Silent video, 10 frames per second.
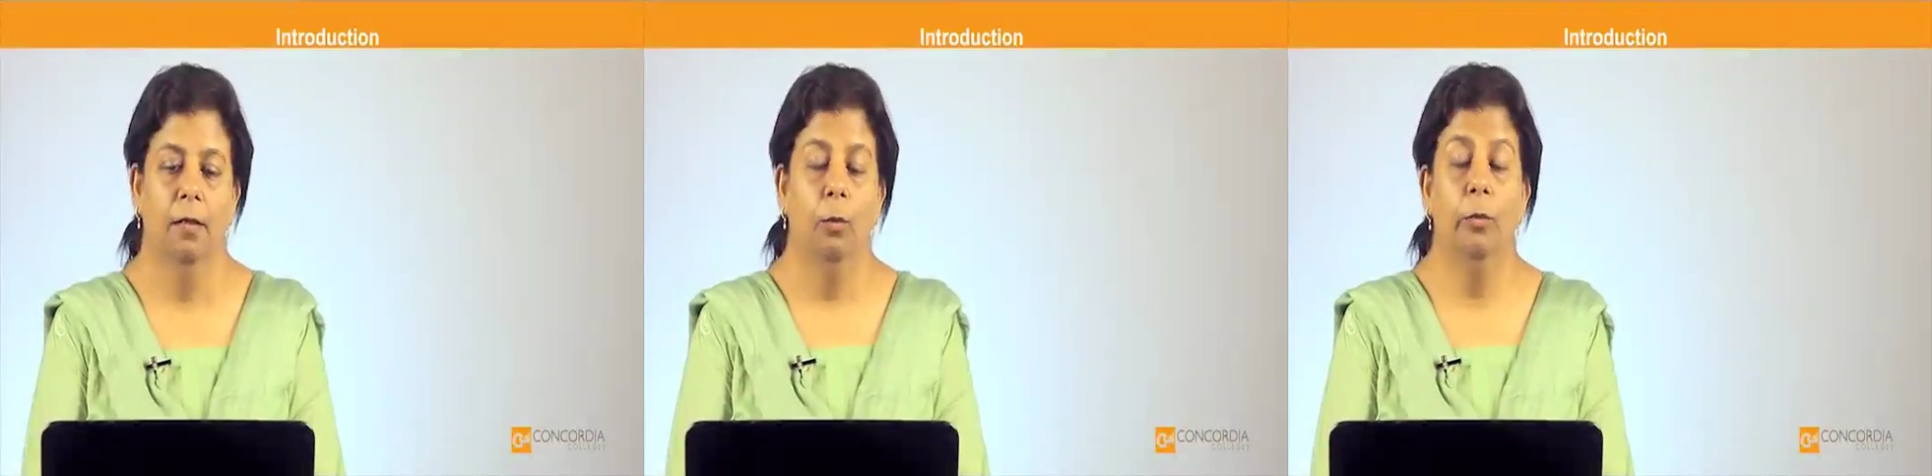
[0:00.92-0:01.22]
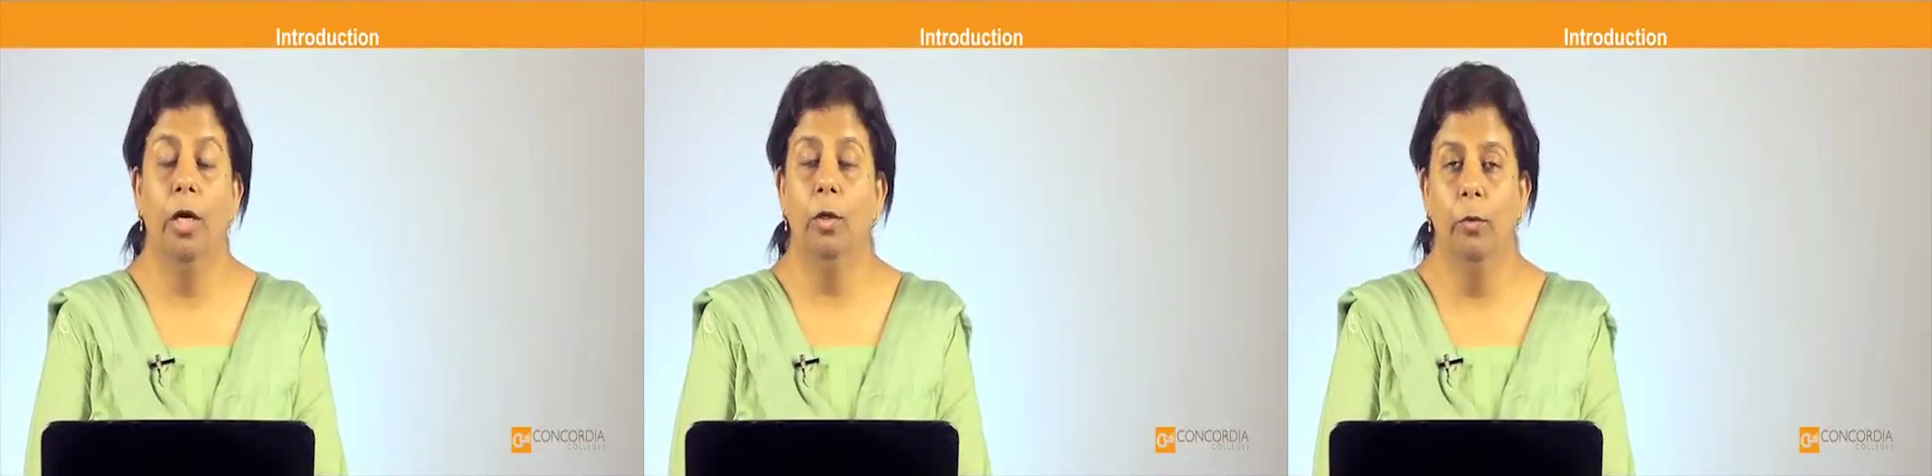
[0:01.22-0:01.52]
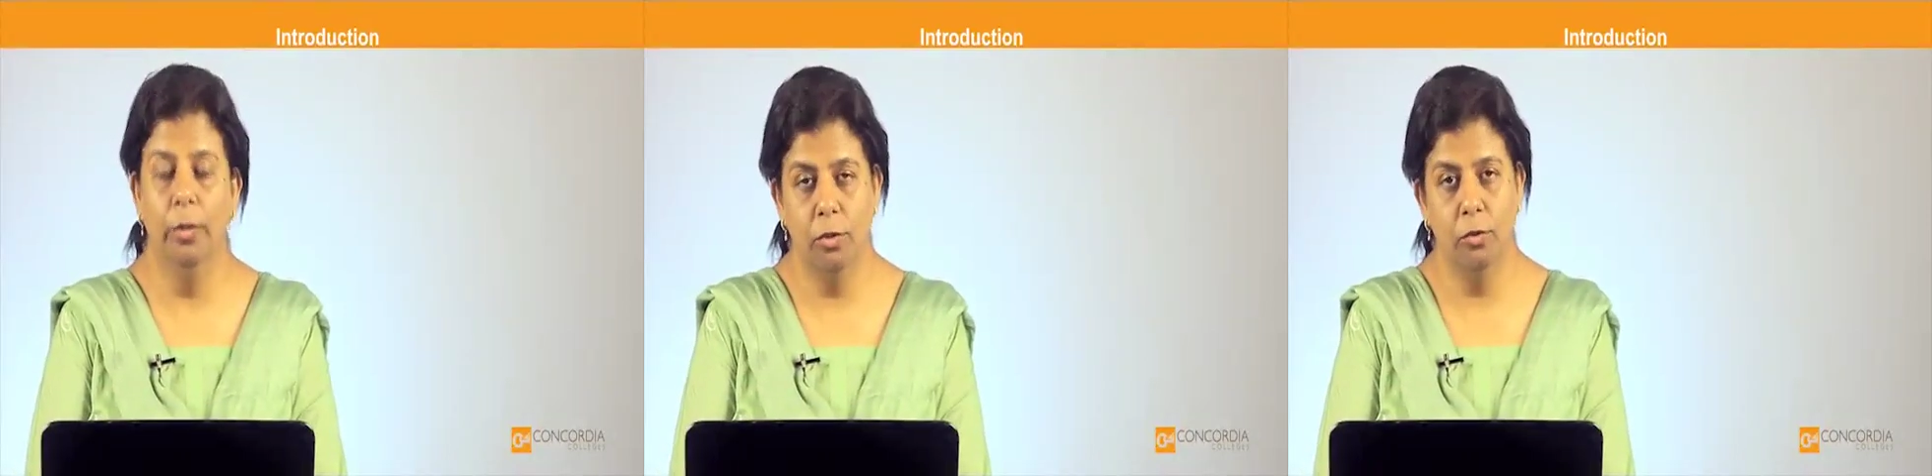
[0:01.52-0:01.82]
we are
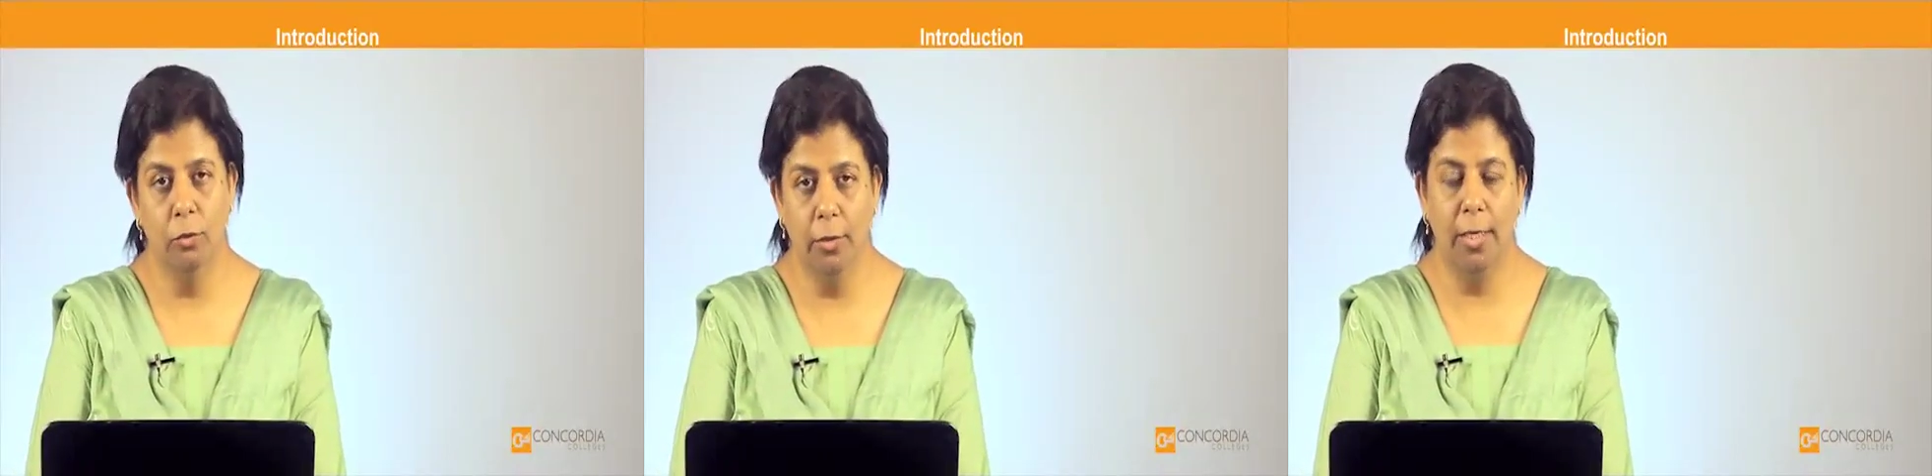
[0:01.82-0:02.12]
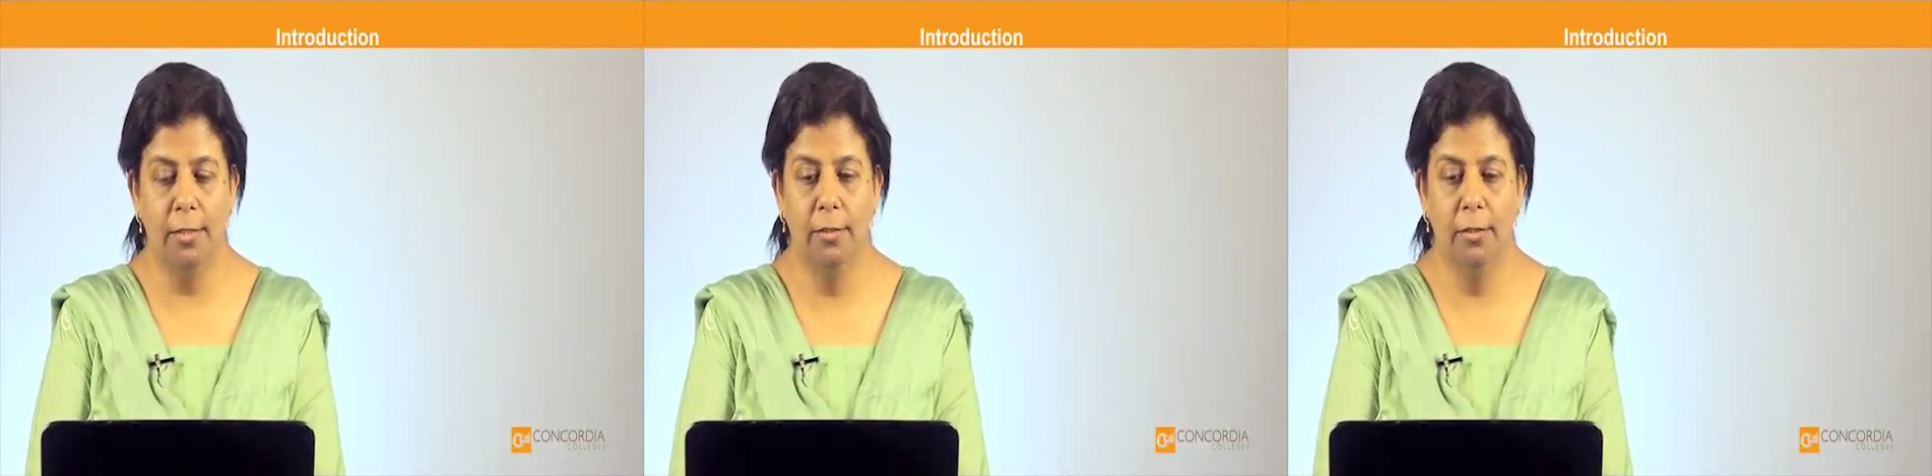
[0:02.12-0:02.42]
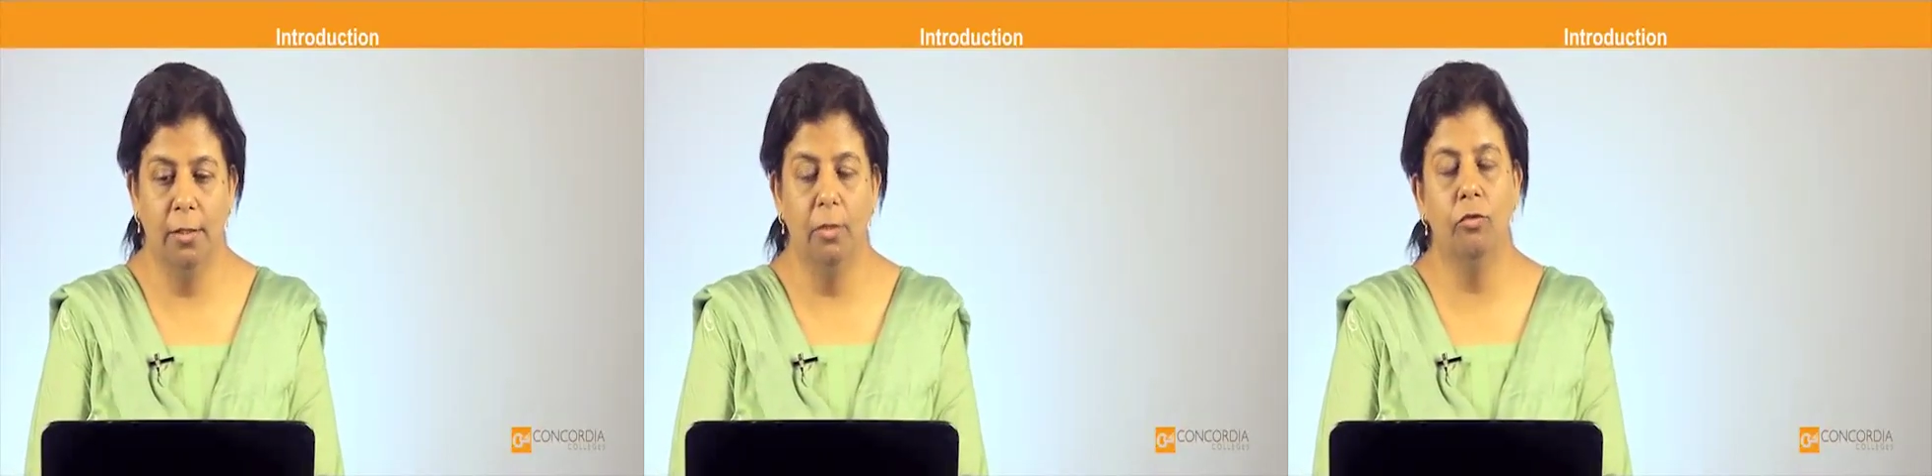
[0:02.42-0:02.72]
going to look at the
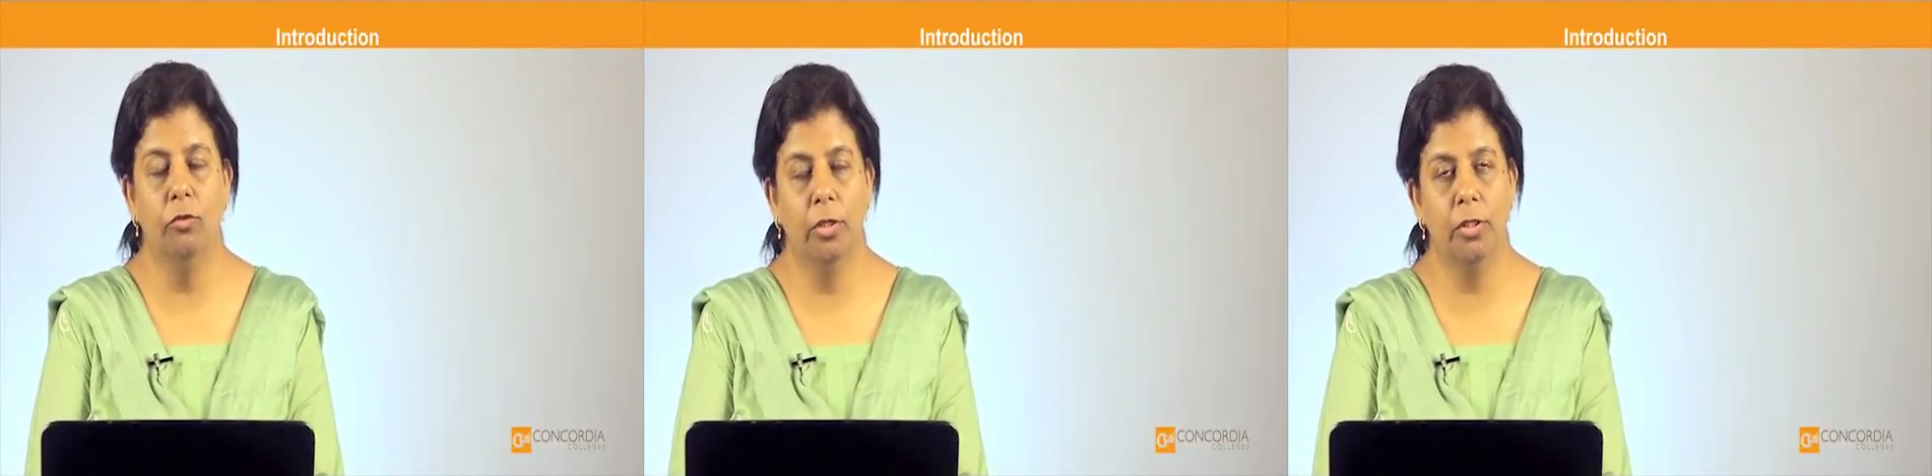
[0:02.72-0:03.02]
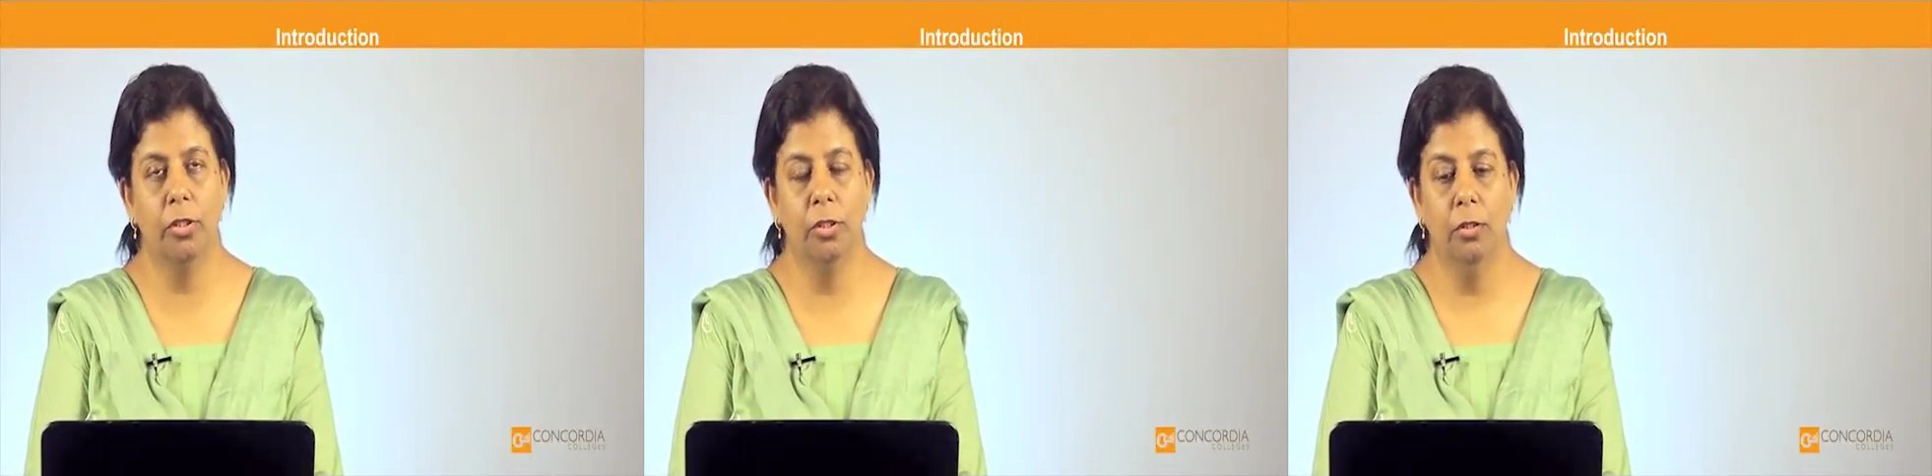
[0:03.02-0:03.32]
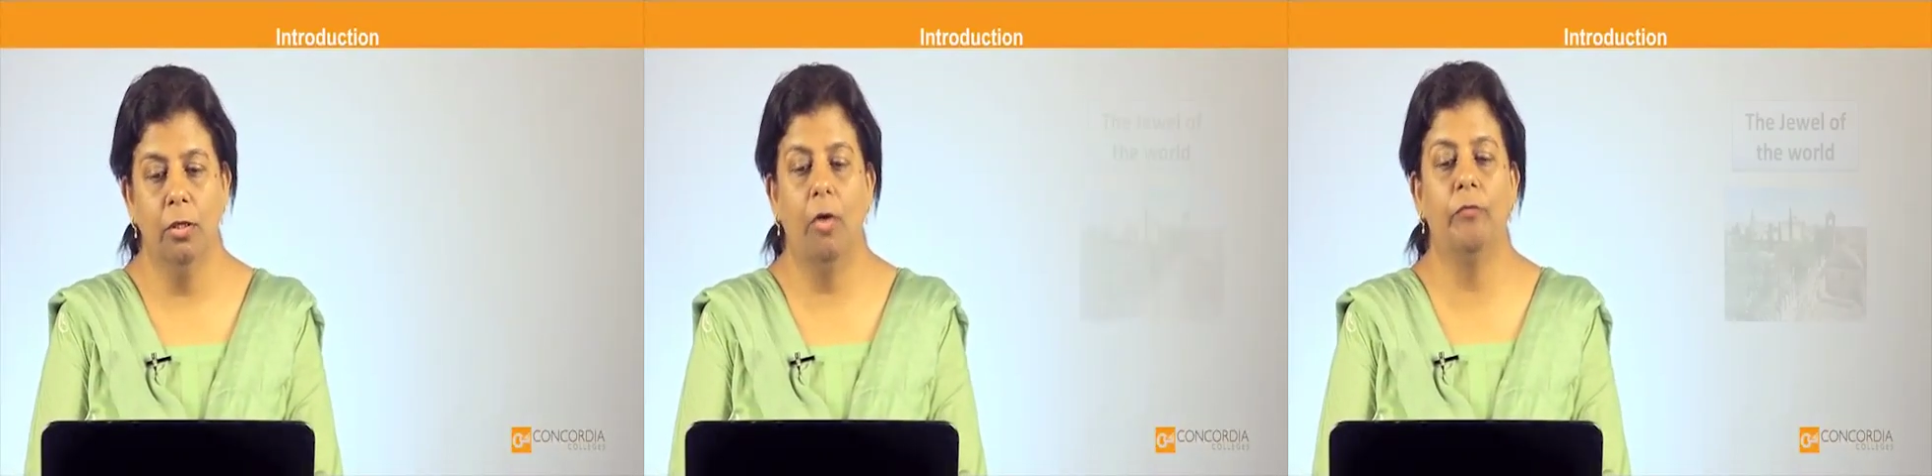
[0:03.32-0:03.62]
introduction of